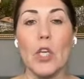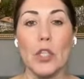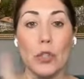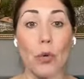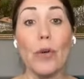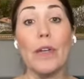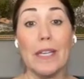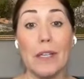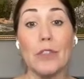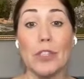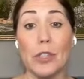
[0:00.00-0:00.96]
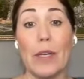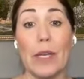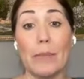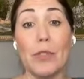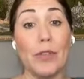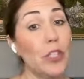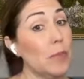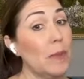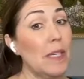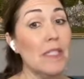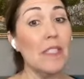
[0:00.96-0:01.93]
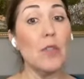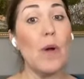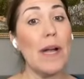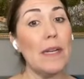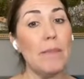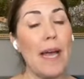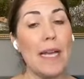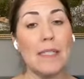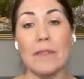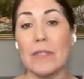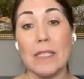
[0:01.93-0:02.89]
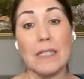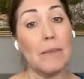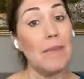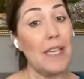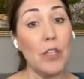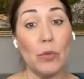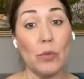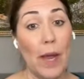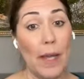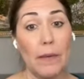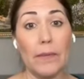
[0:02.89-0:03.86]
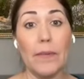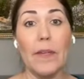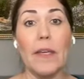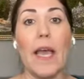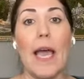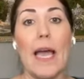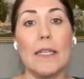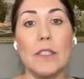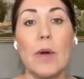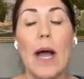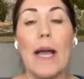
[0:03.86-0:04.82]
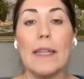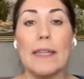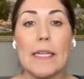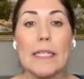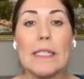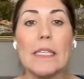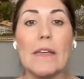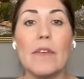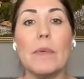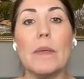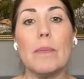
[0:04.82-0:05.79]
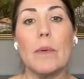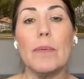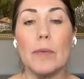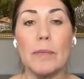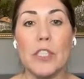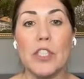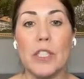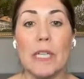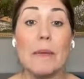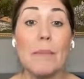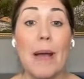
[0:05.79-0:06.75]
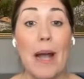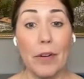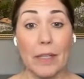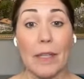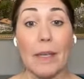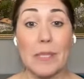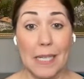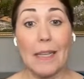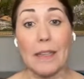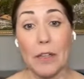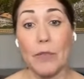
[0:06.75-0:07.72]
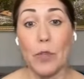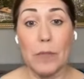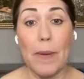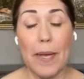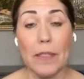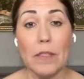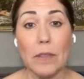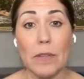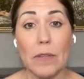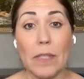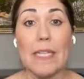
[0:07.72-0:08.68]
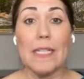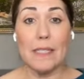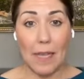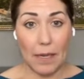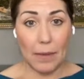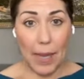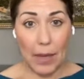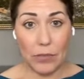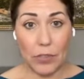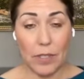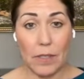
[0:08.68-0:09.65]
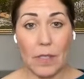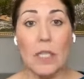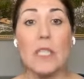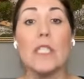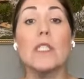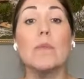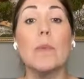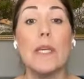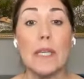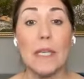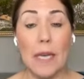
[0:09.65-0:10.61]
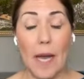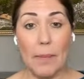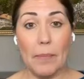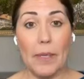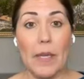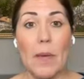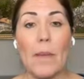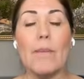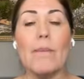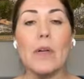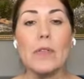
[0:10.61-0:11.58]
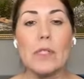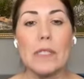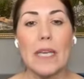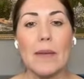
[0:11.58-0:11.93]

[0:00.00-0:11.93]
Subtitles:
your ego is showing up too. And just because it's quiet and passive doesn't make you right. And so I think it's giving people permission and empowering them to take their voice back too, setting boundaries, speaking up. Most